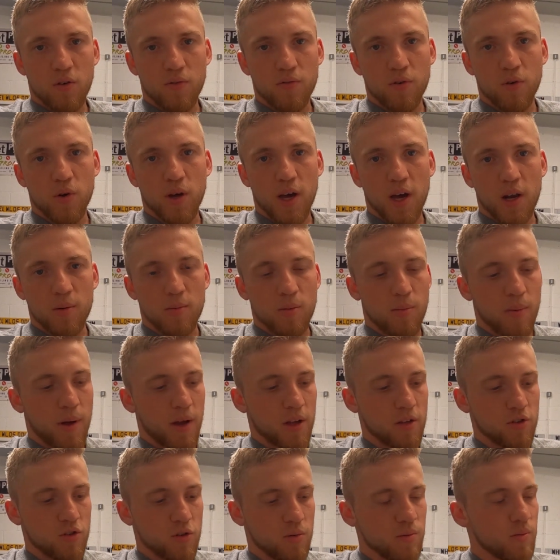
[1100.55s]
Got a few caliber
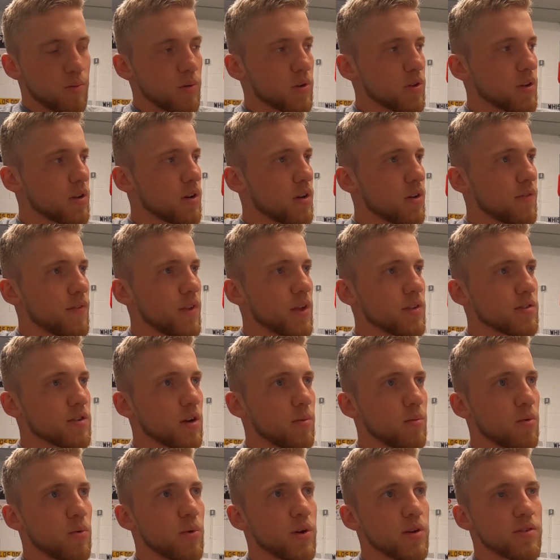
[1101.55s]
painting jobs booked in over the
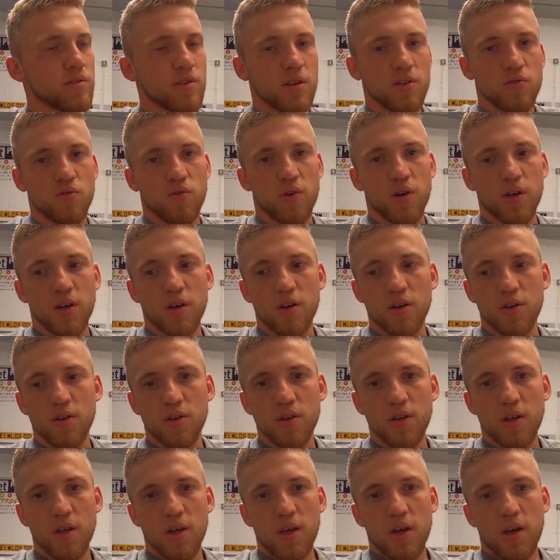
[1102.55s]
next couple of weeks, so that's really
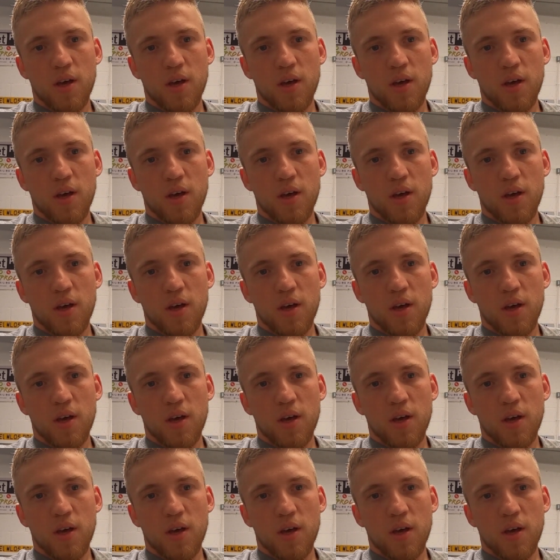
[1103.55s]
good.